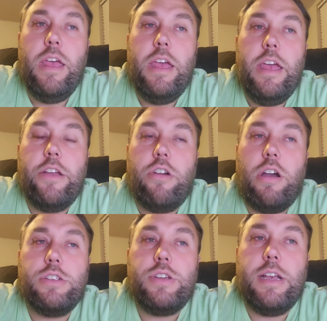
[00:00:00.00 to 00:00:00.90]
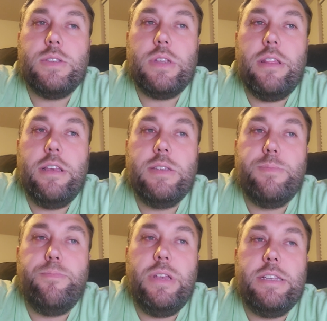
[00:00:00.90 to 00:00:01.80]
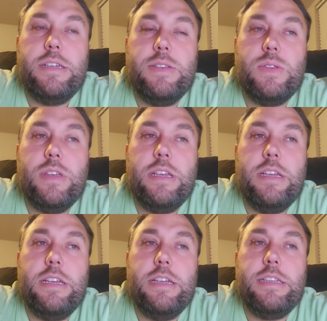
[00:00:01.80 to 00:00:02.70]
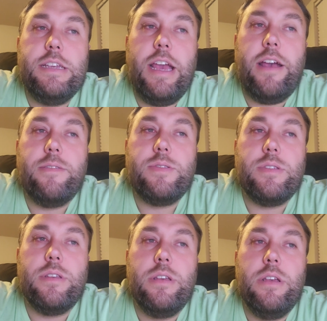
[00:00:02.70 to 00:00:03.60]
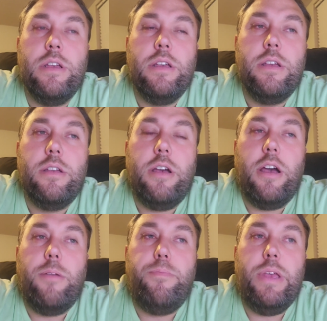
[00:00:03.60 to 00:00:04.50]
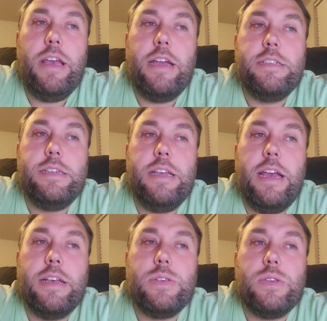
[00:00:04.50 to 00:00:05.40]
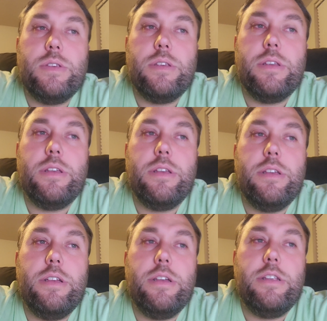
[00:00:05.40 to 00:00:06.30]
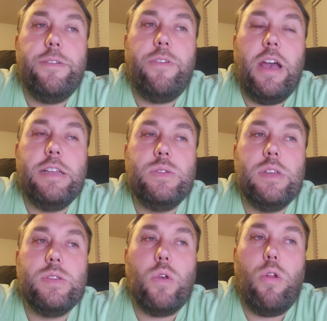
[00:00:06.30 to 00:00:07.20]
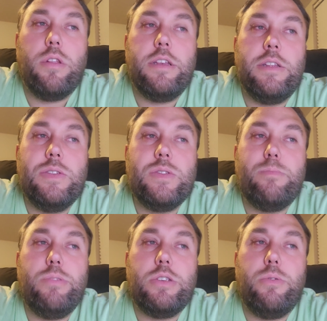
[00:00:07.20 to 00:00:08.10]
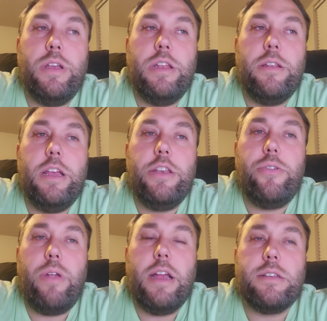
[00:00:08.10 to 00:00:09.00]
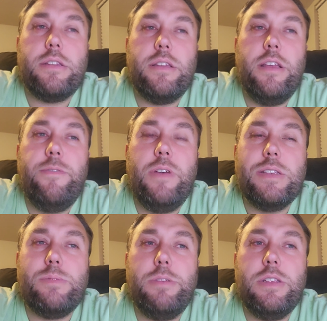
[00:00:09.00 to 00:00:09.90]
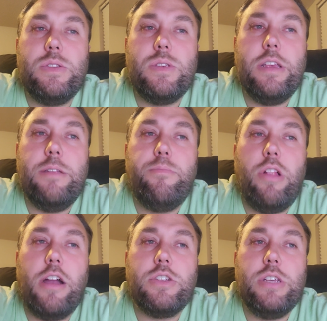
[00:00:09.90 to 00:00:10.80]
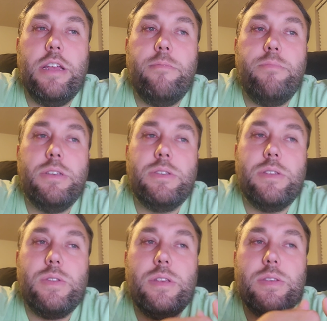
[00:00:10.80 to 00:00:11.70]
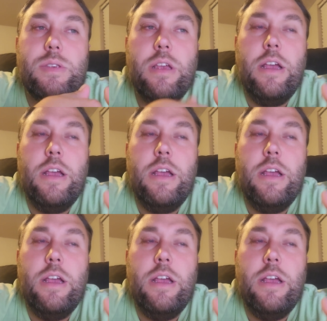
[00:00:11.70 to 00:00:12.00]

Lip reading: In contrast to these BTC ETFs, BITS divides its holdings between indirect investments and blockchain businesses